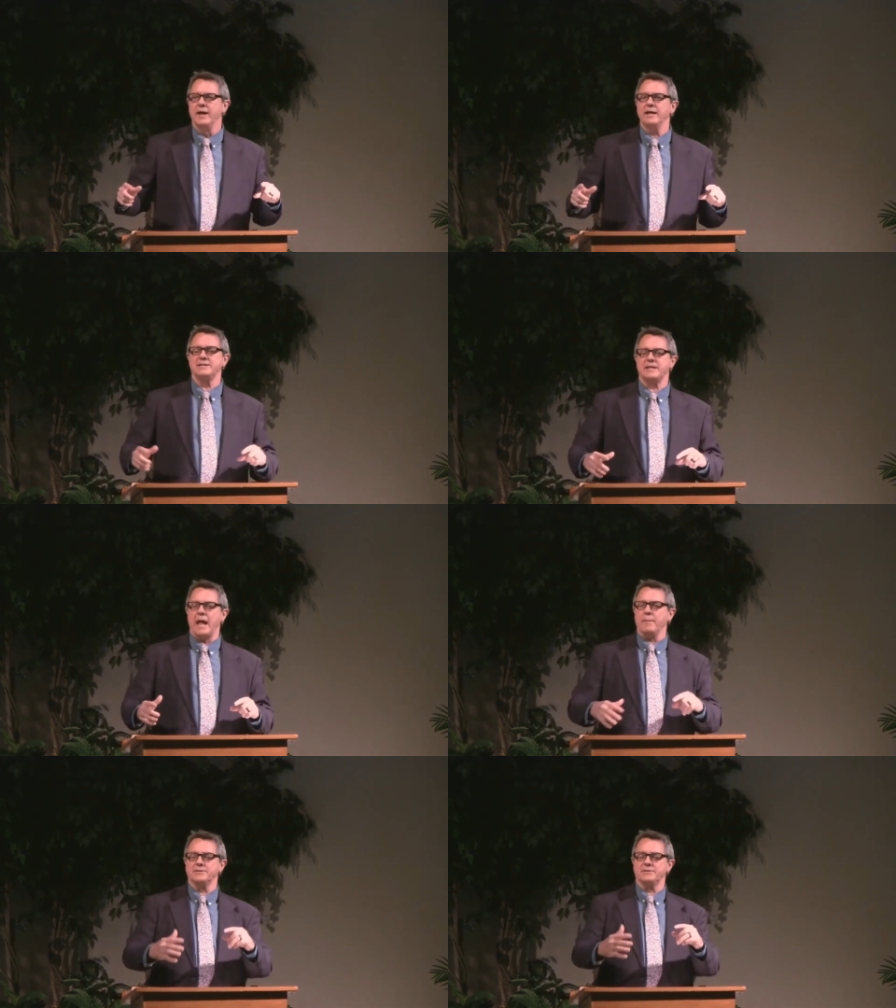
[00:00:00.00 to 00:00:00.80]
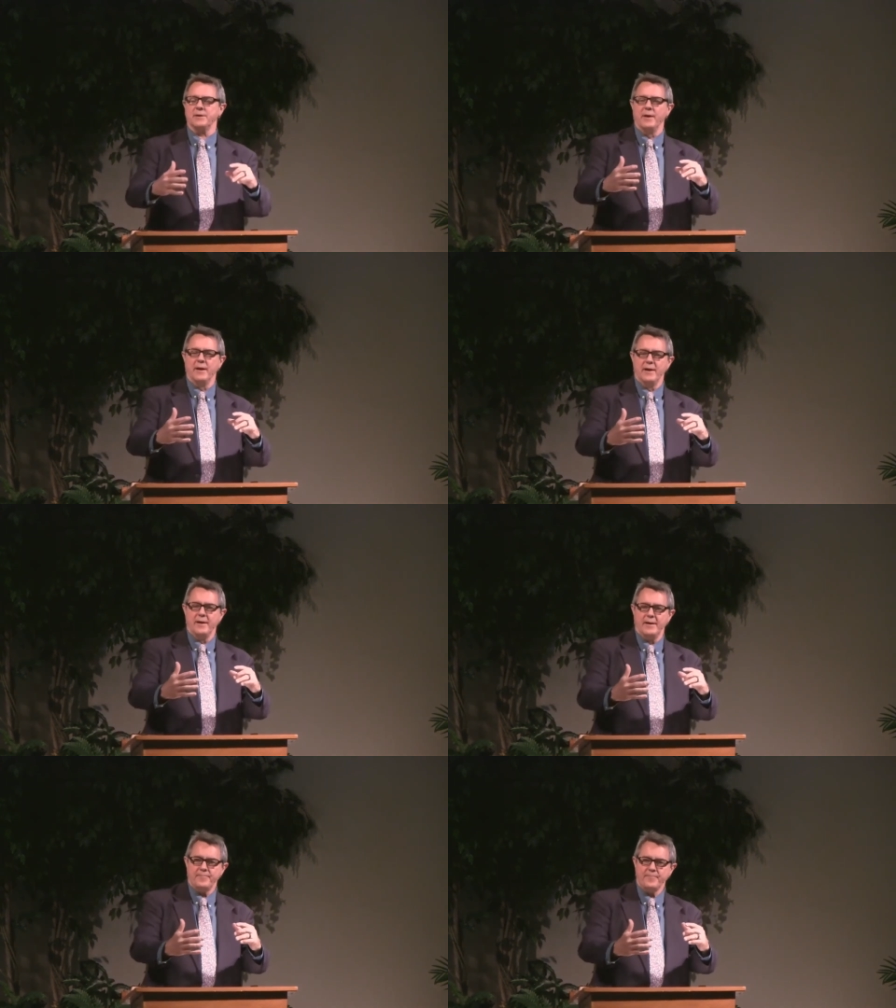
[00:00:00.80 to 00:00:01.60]
established a,
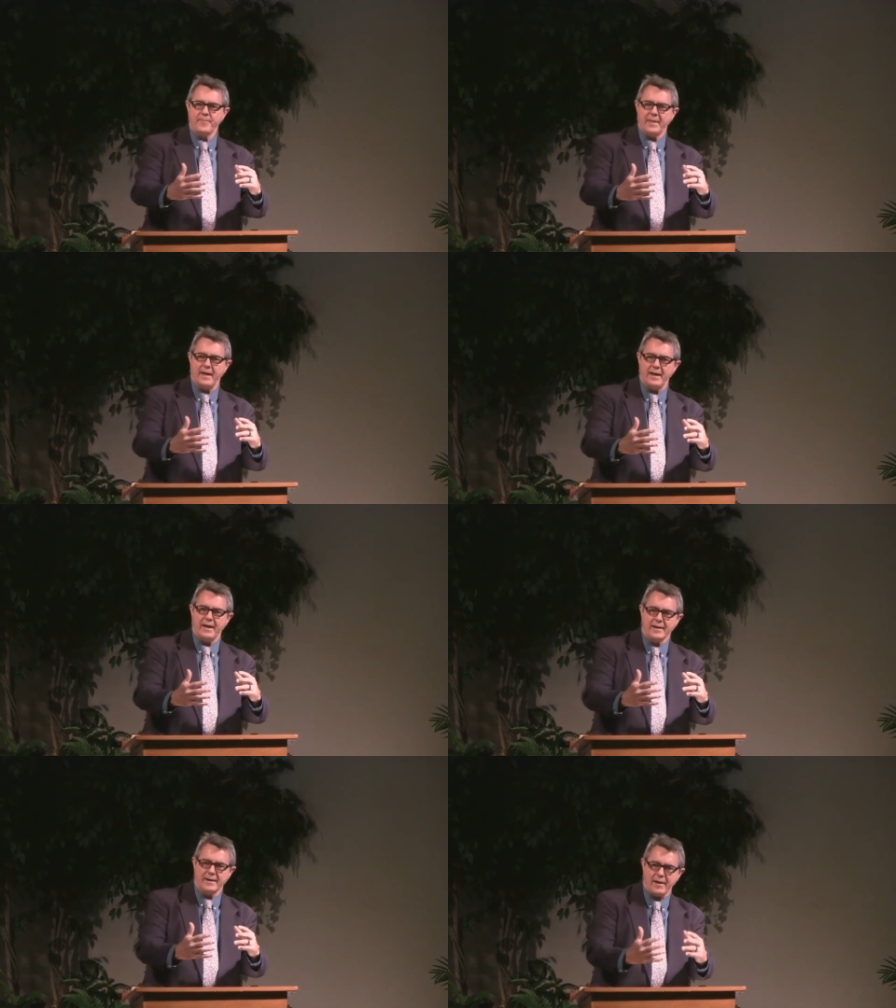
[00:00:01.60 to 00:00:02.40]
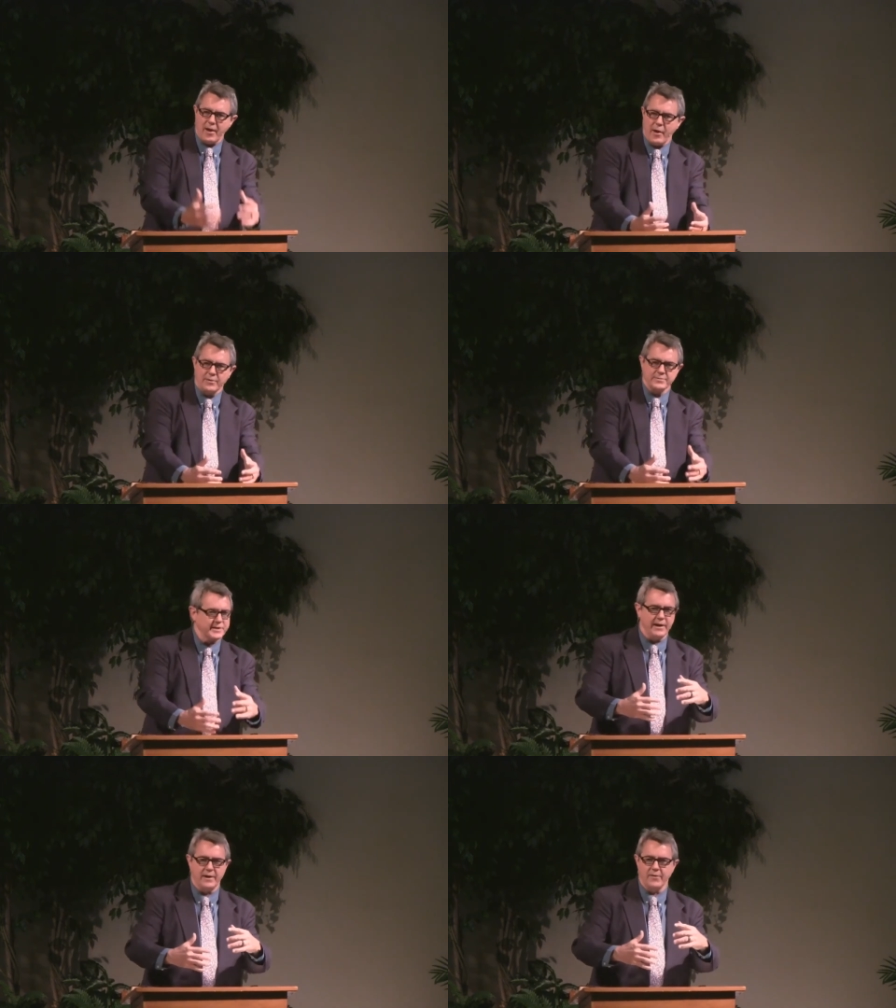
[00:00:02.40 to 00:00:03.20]
a clause
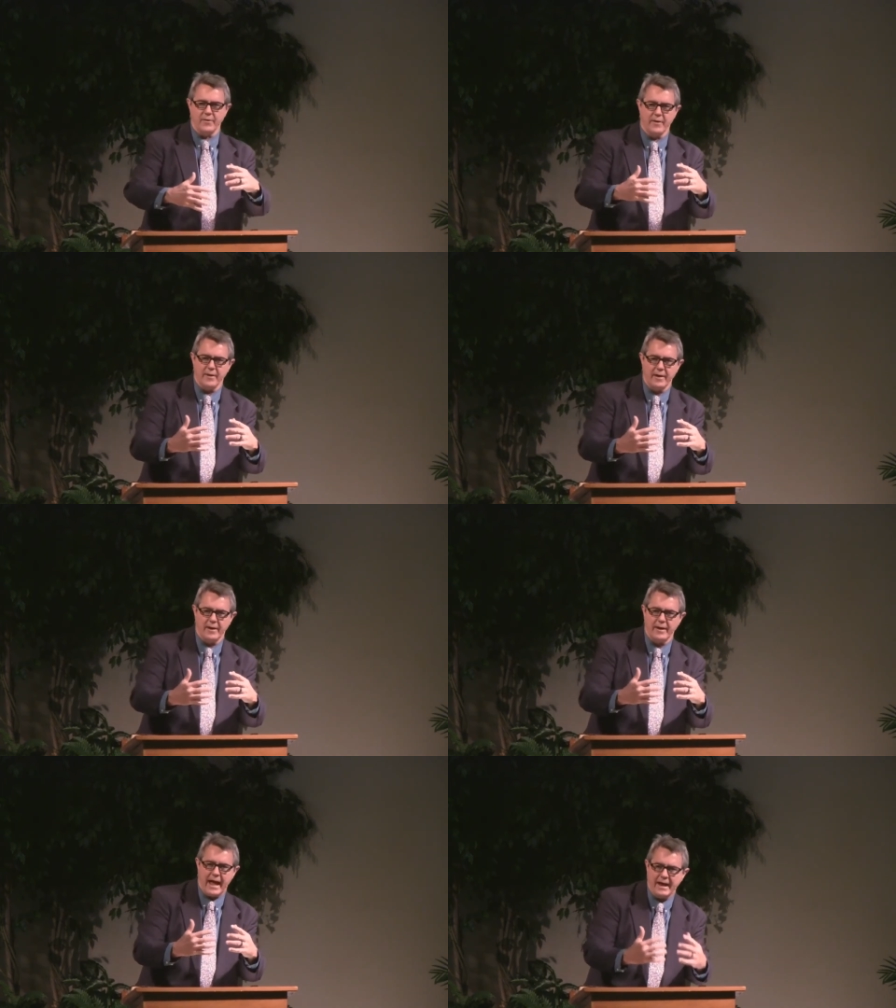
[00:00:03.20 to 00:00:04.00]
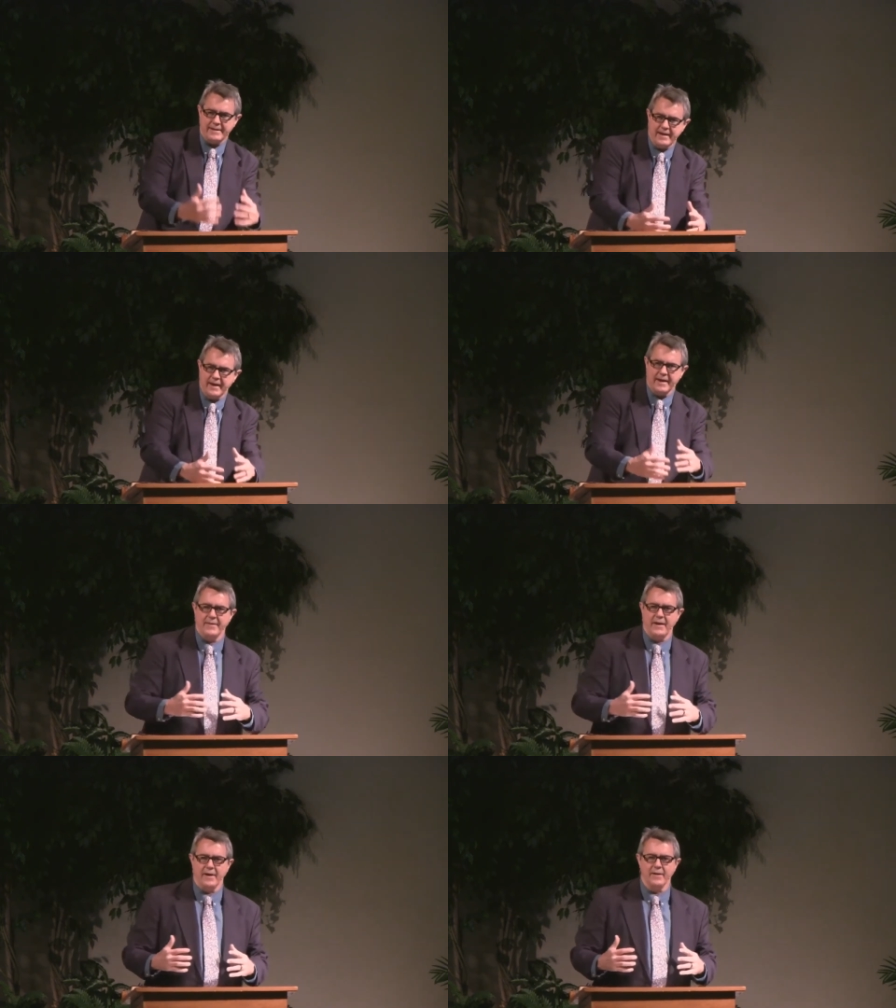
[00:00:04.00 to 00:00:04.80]
in there or an idea in
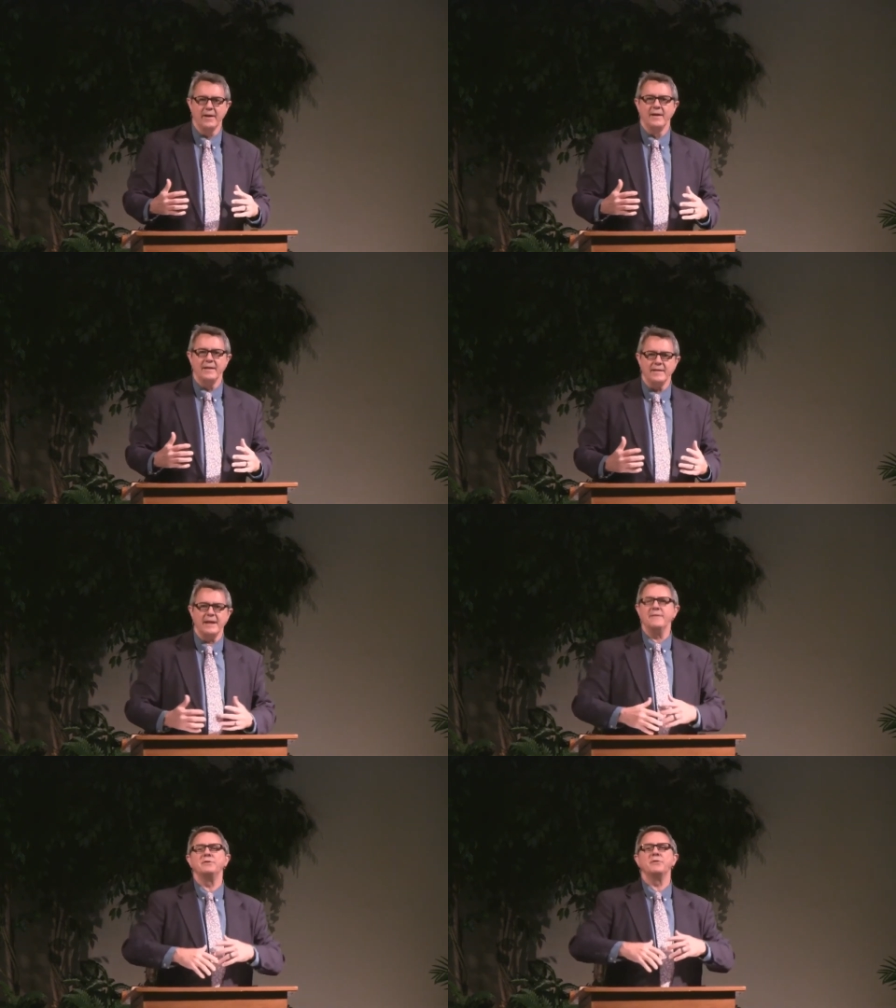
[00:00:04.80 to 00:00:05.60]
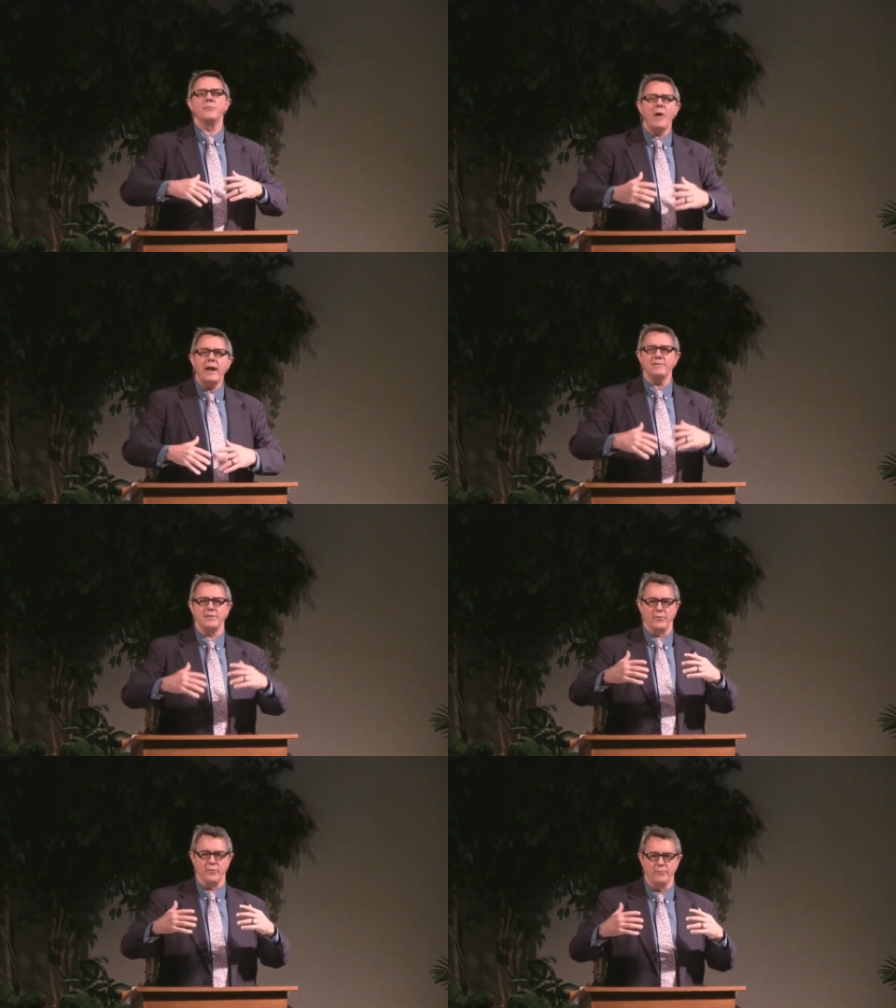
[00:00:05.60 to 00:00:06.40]
there that gives you the right
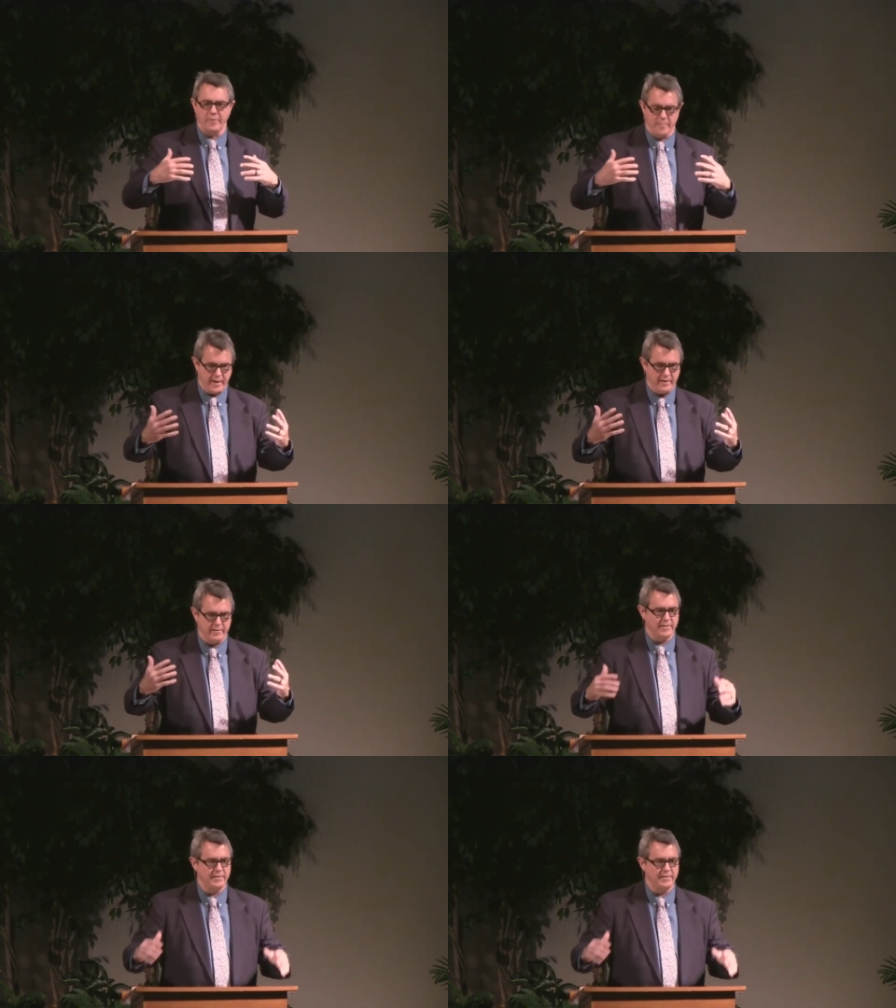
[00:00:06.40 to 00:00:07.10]
to rebel